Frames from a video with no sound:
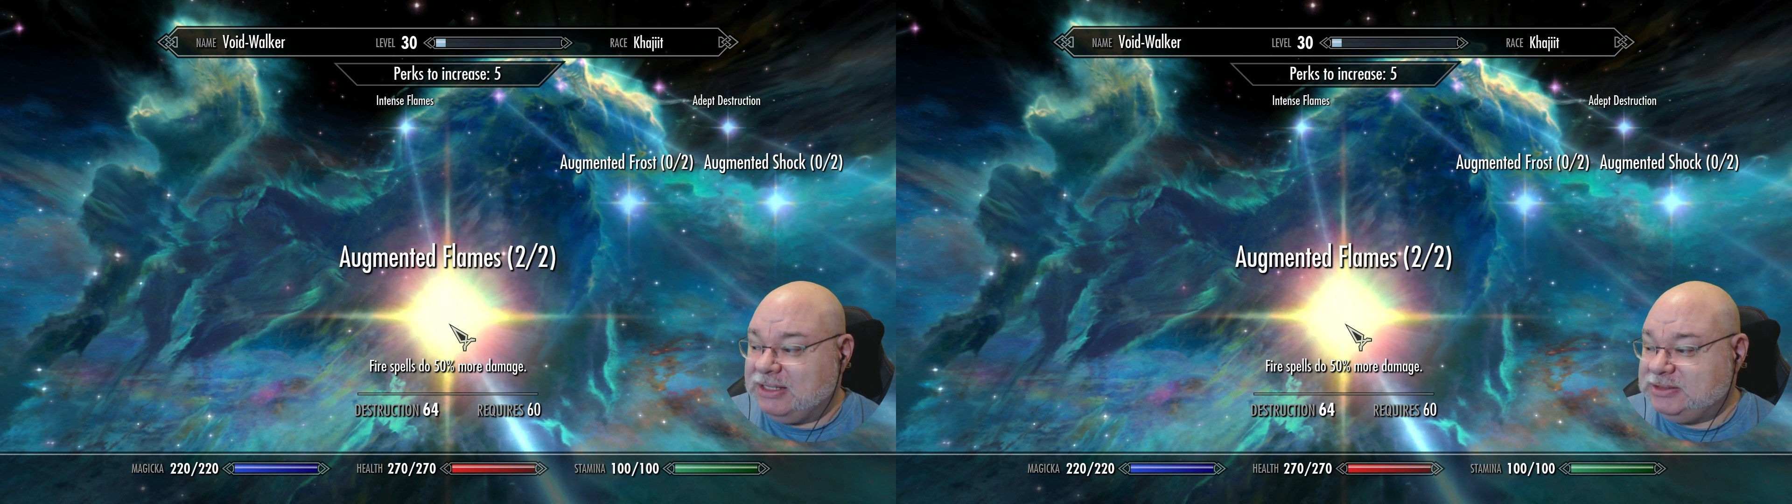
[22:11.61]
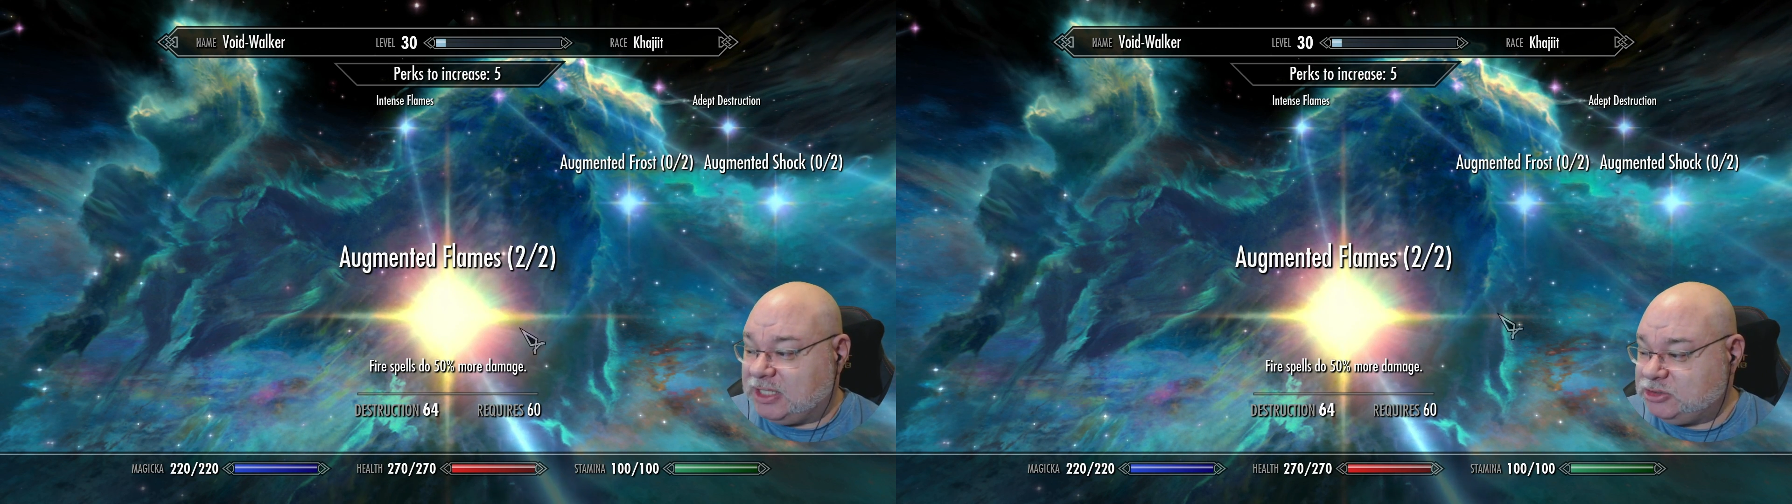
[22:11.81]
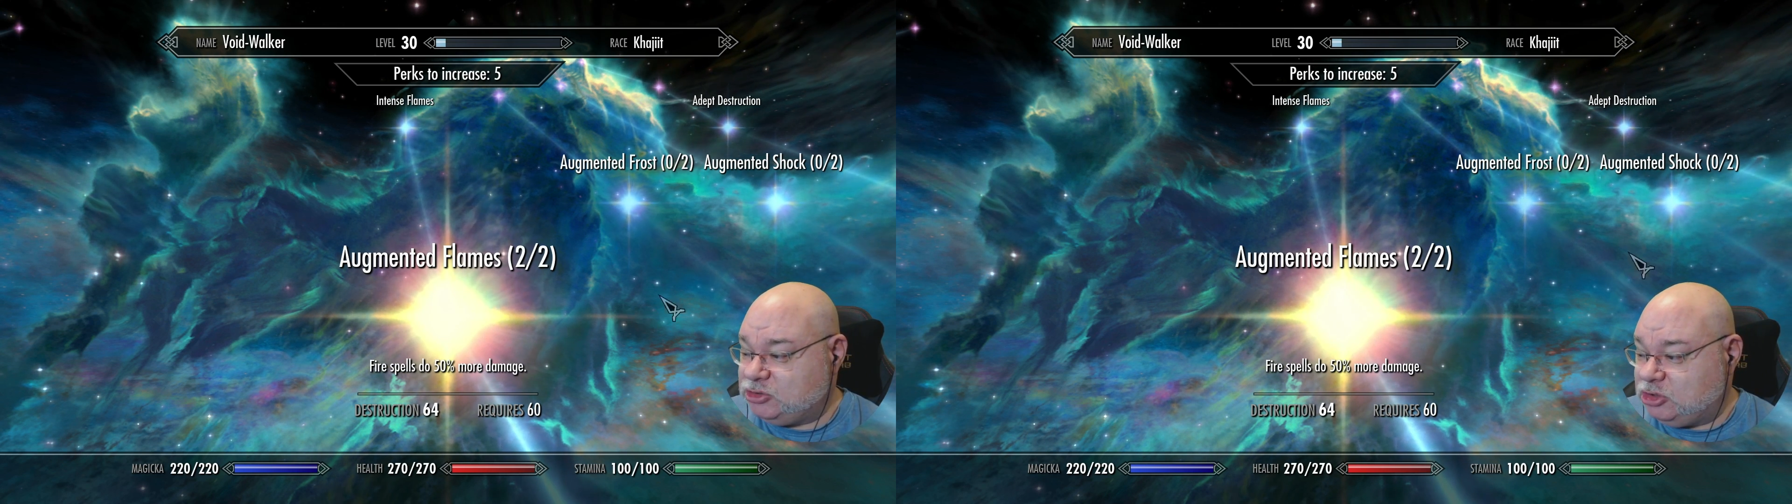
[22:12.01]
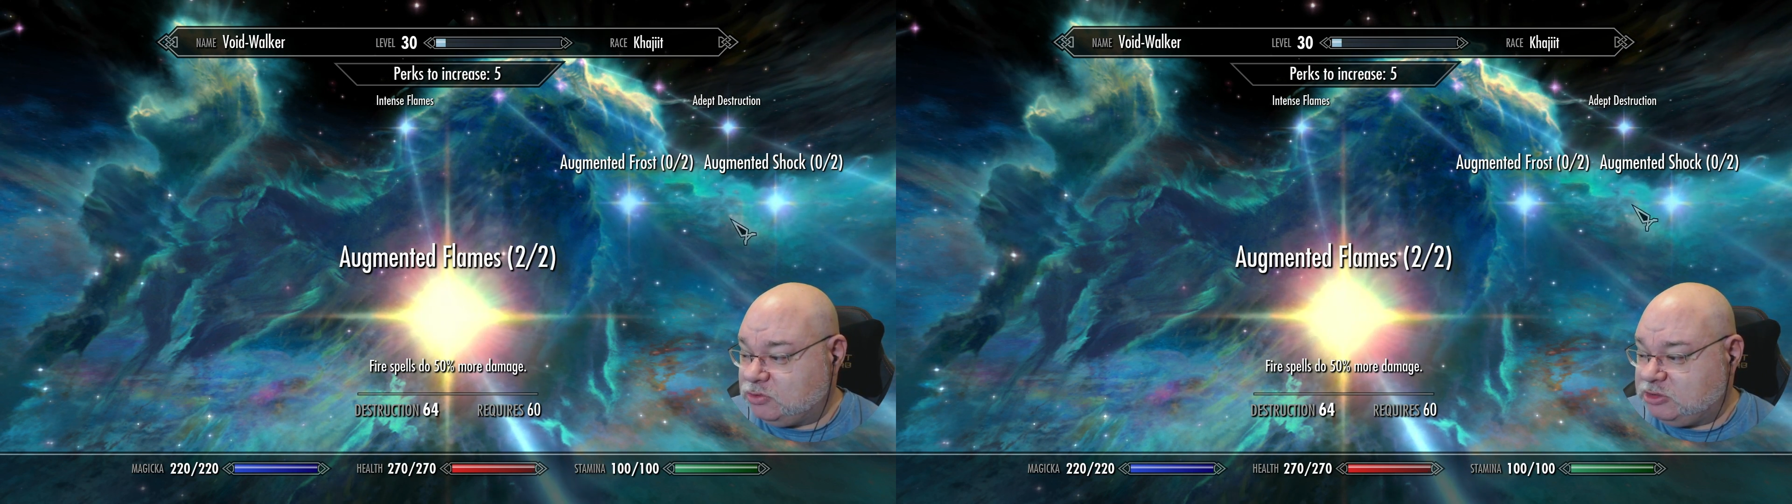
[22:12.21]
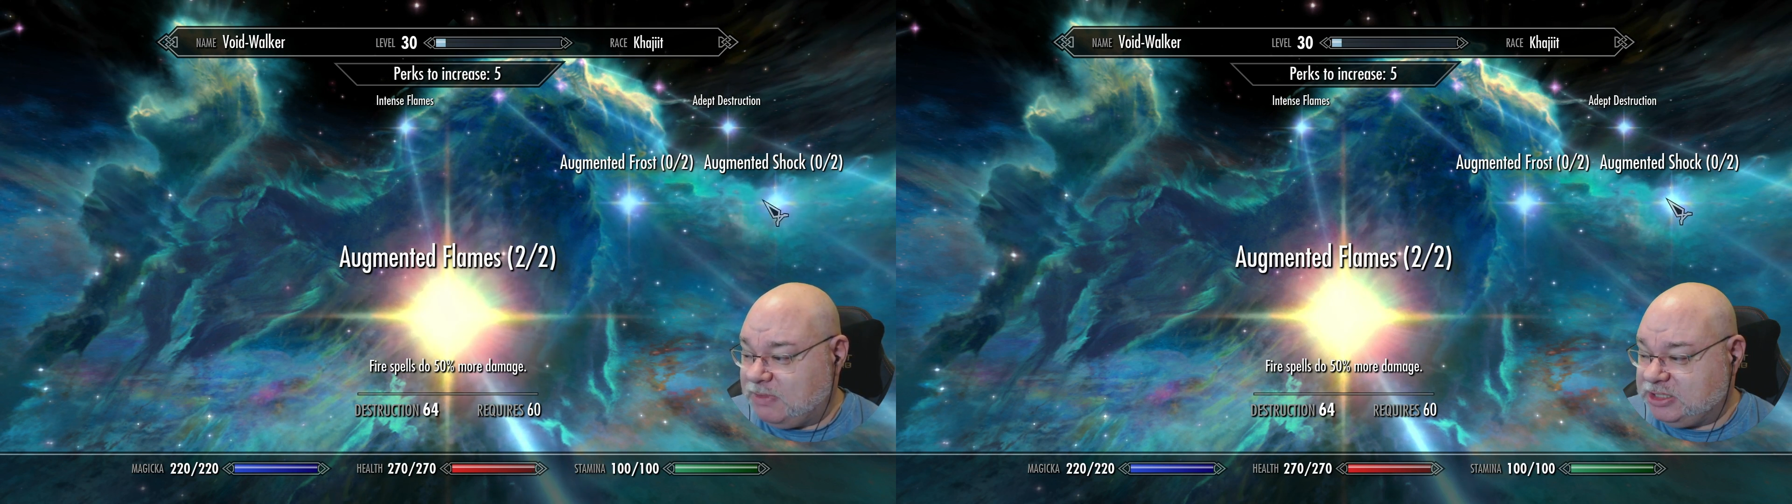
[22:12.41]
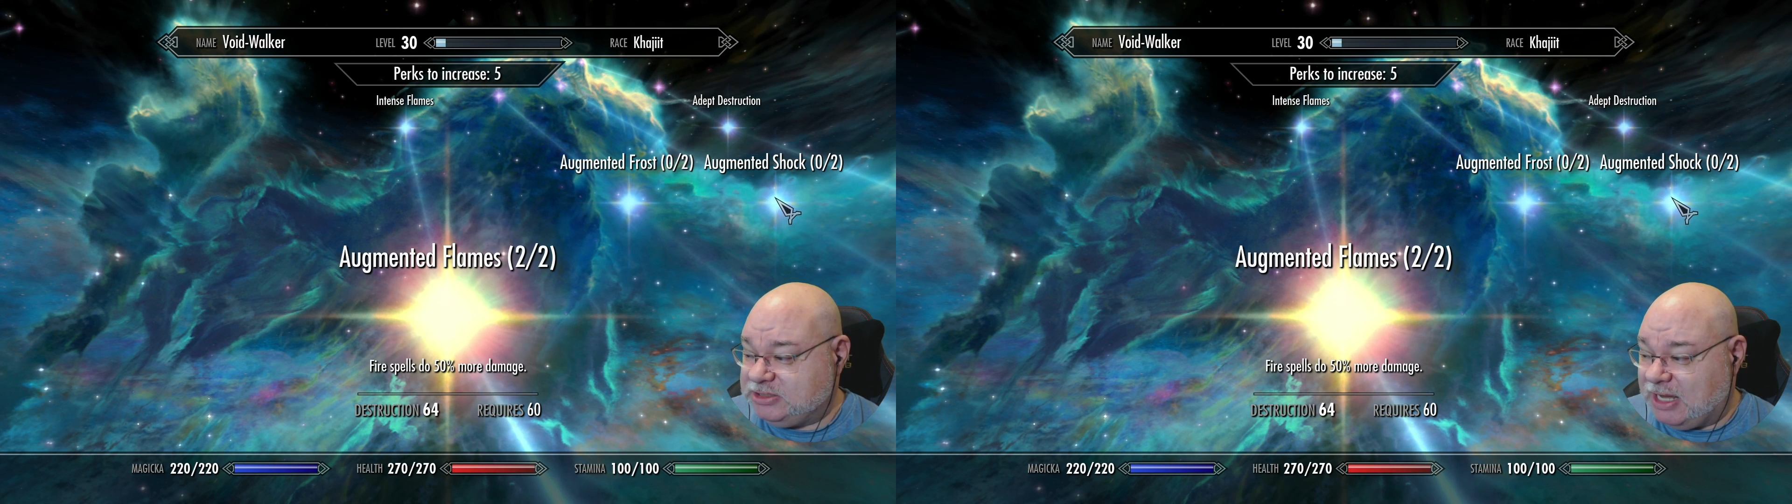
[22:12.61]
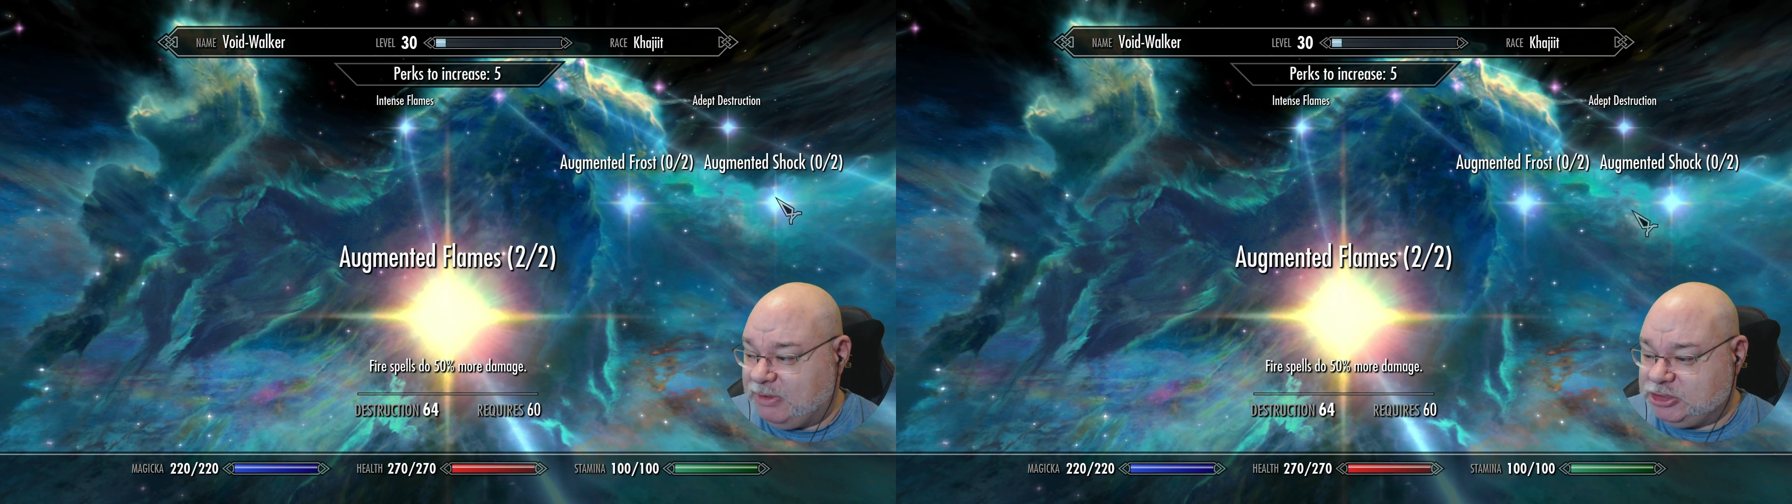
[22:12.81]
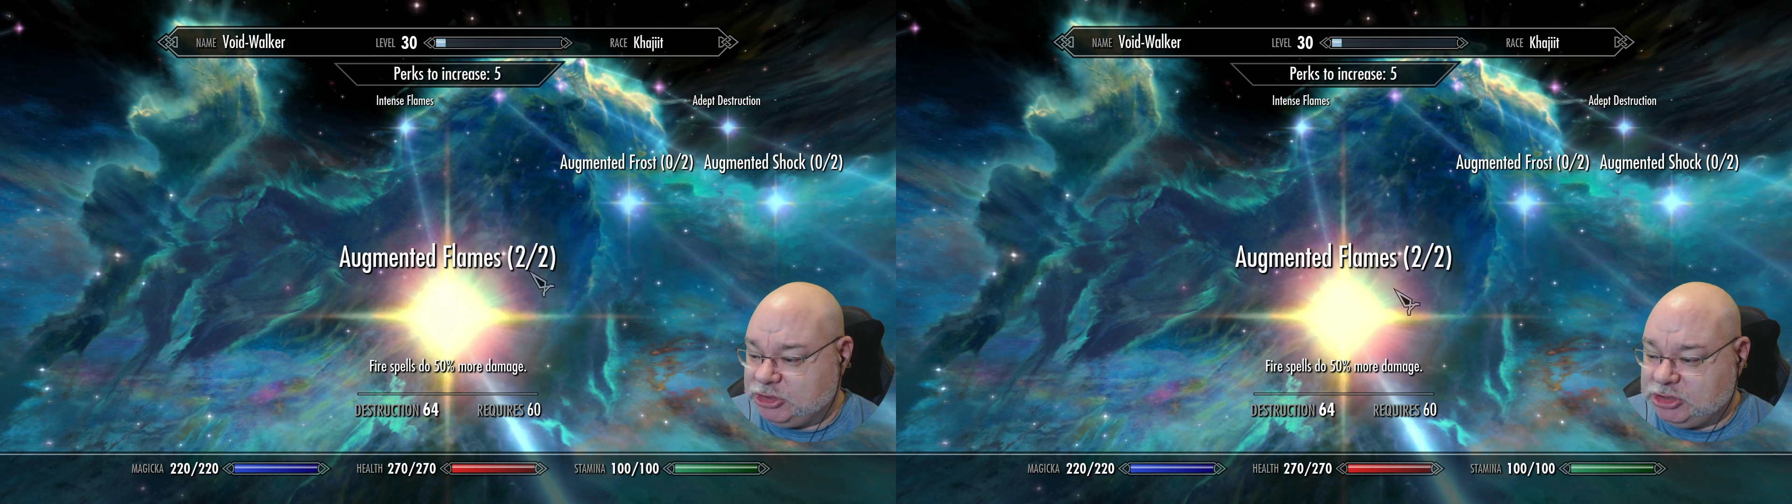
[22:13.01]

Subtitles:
doesn't do as much damage as